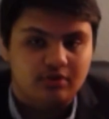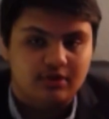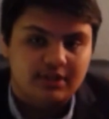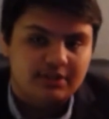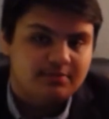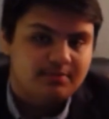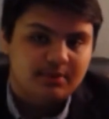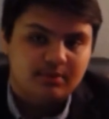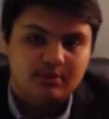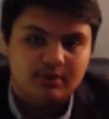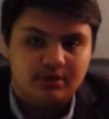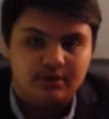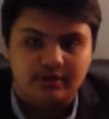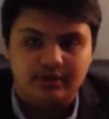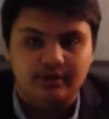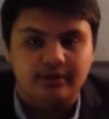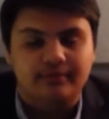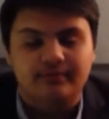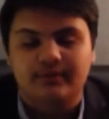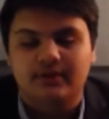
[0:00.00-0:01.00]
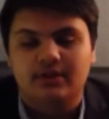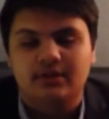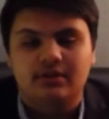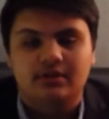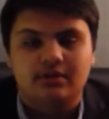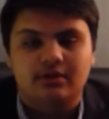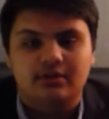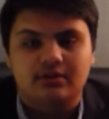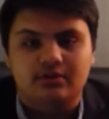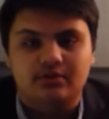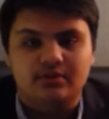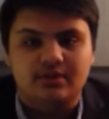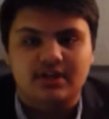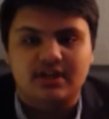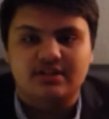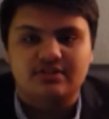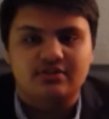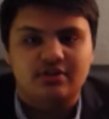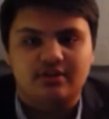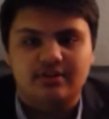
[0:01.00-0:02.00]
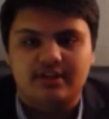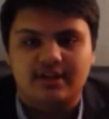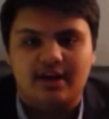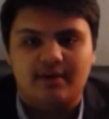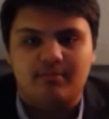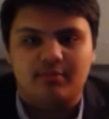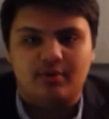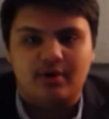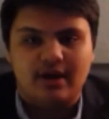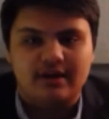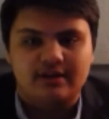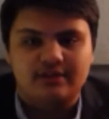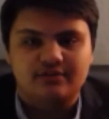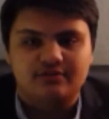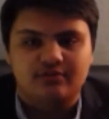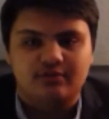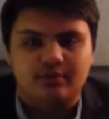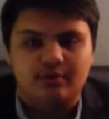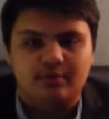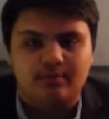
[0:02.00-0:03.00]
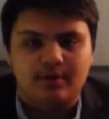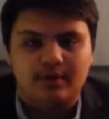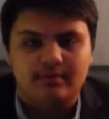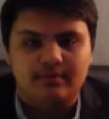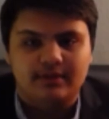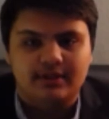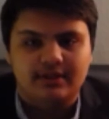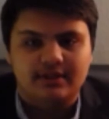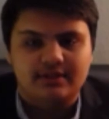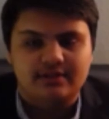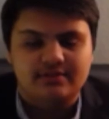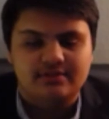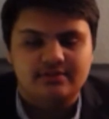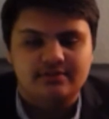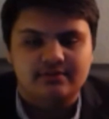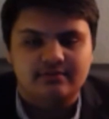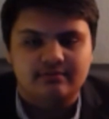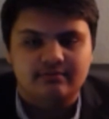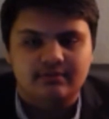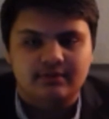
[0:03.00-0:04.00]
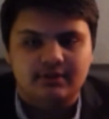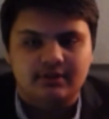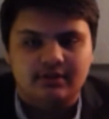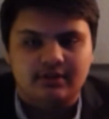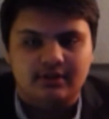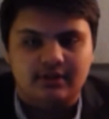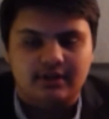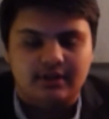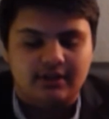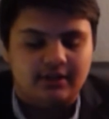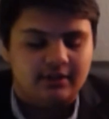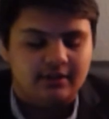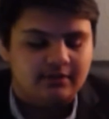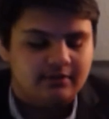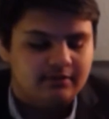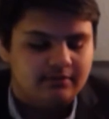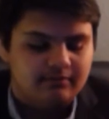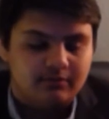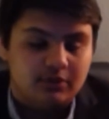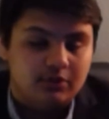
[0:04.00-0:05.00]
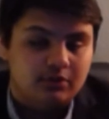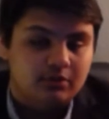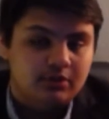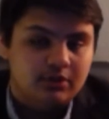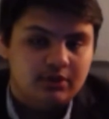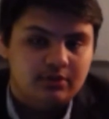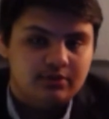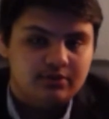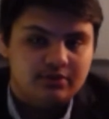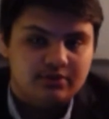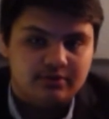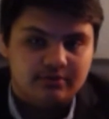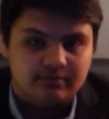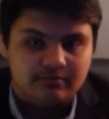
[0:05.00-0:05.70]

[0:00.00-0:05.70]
Let's be real here. You guys are the apparatus for the Republicans, and you lose.